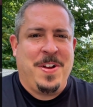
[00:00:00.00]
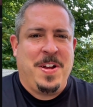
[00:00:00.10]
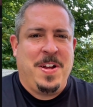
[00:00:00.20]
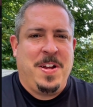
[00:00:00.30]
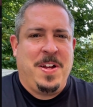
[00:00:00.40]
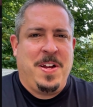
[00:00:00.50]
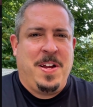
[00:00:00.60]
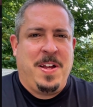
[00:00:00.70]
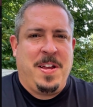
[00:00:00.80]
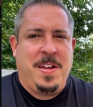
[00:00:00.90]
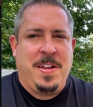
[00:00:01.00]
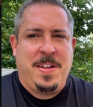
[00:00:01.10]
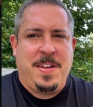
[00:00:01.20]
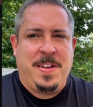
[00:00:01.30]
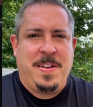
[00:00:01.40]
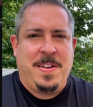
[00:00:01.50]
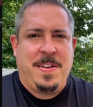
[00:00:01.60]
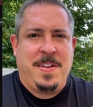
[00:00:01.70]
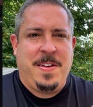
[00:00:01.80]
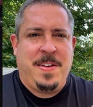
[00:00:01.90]

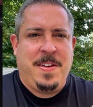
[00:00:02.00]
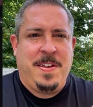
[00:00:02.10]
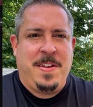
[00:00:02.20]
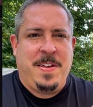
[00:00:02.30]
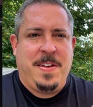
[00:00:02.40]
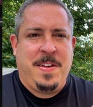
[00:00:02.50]
Nothing is said.